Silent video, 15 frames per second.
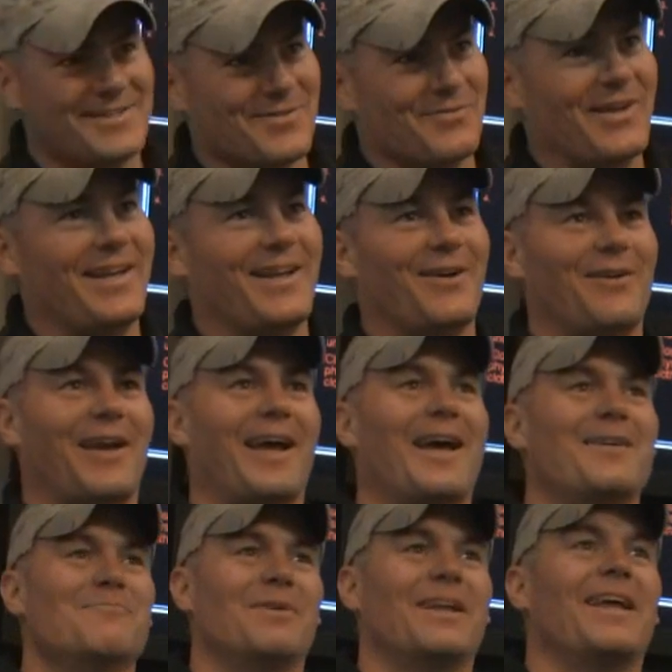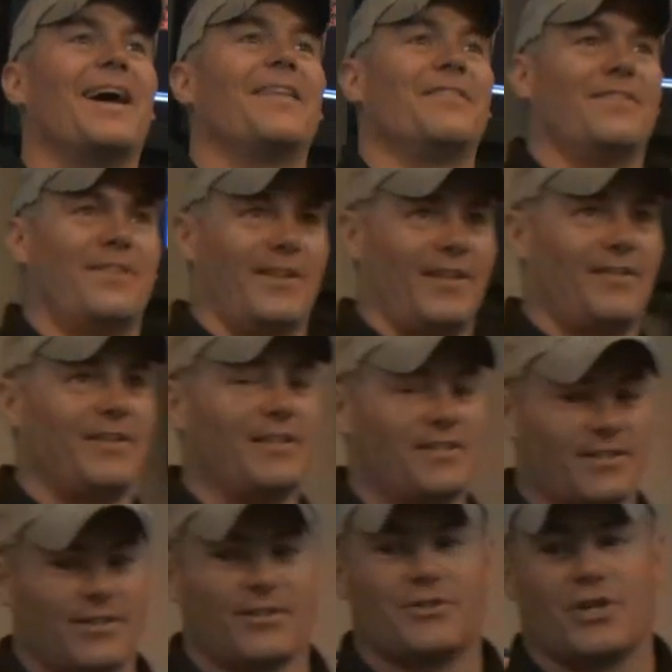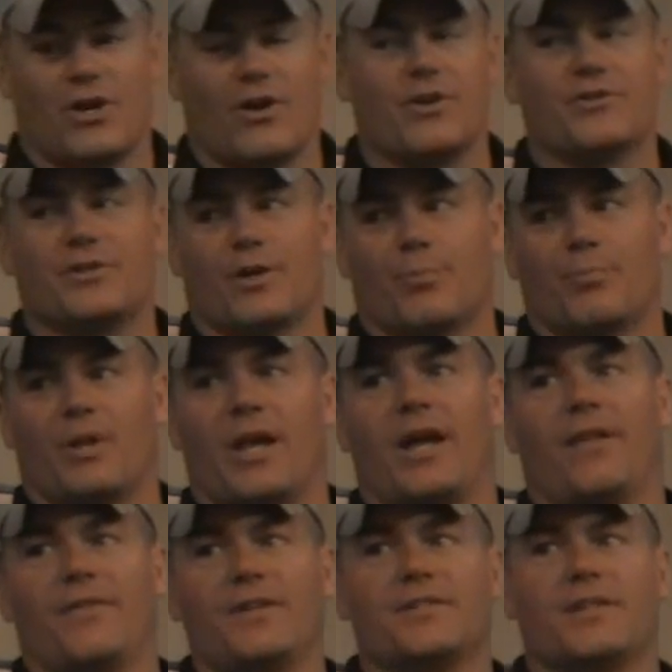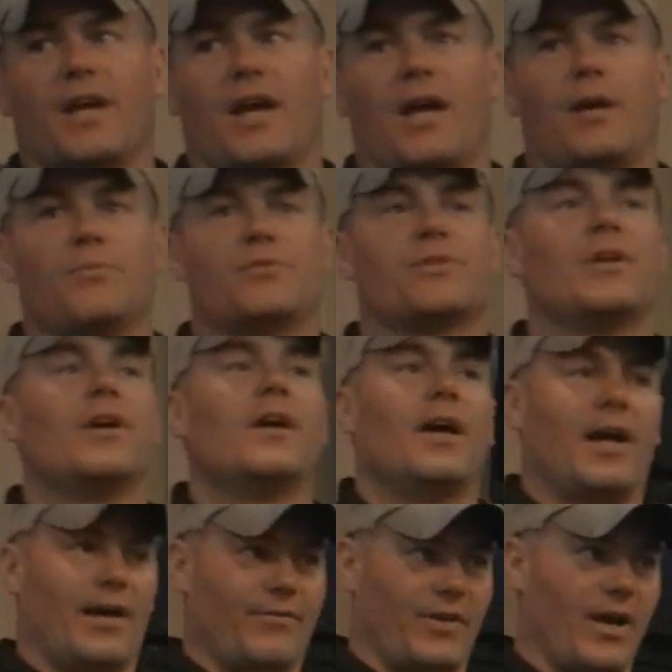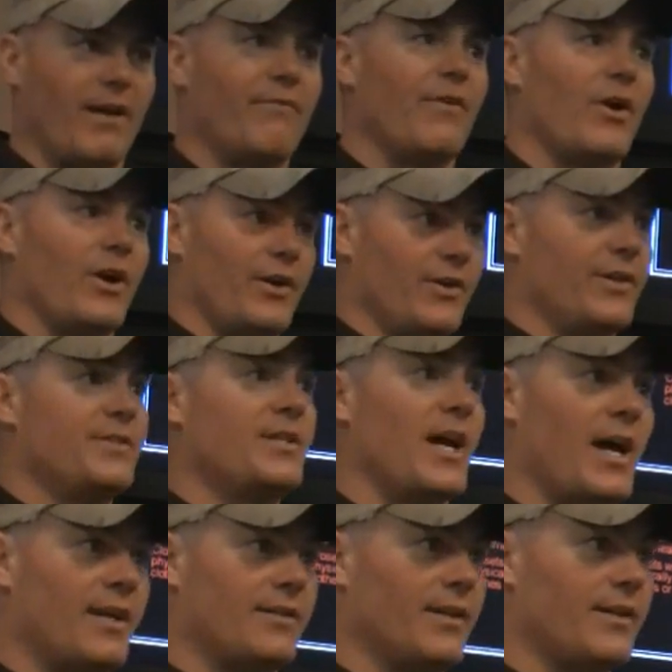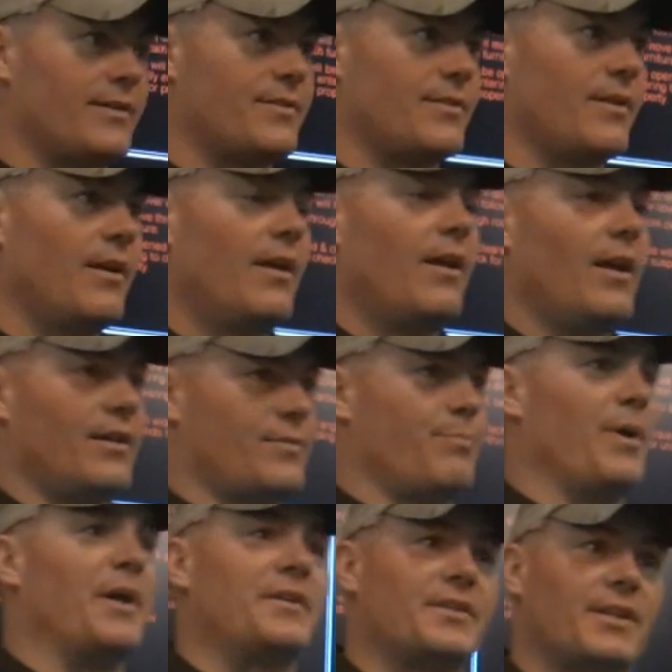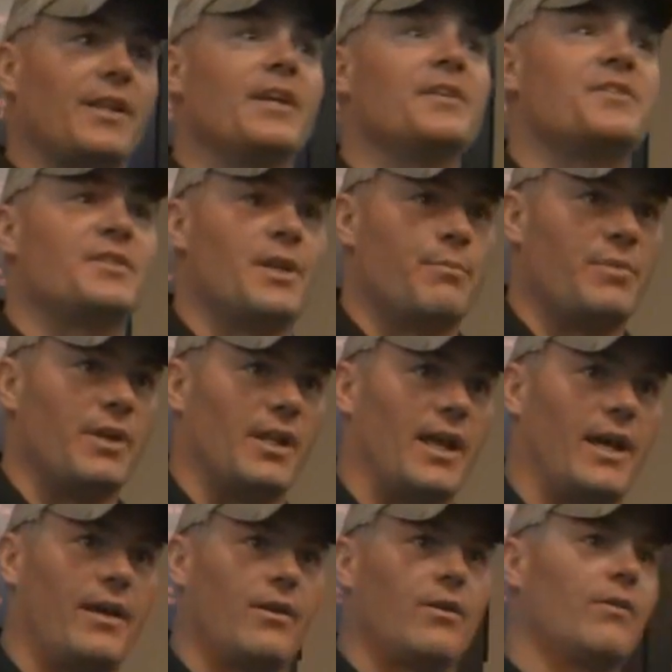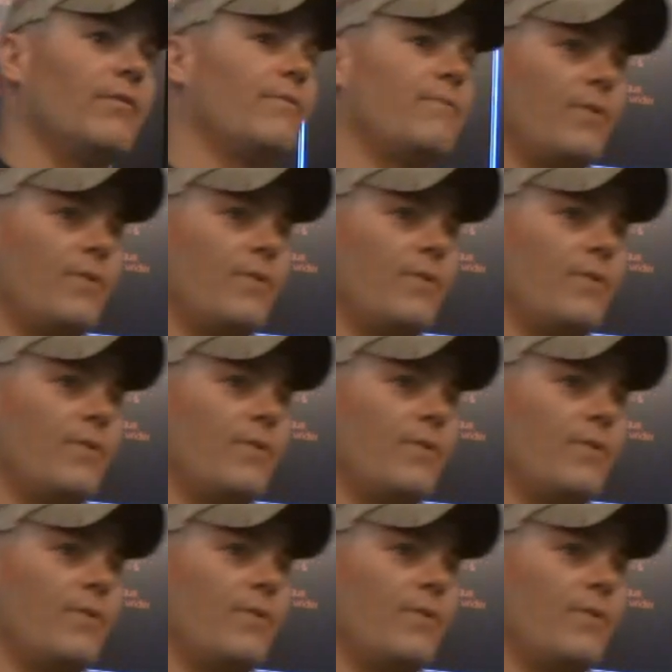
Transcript: it's a video game, but these little turds that are playing these games have got very good tactics. It's basically a simulator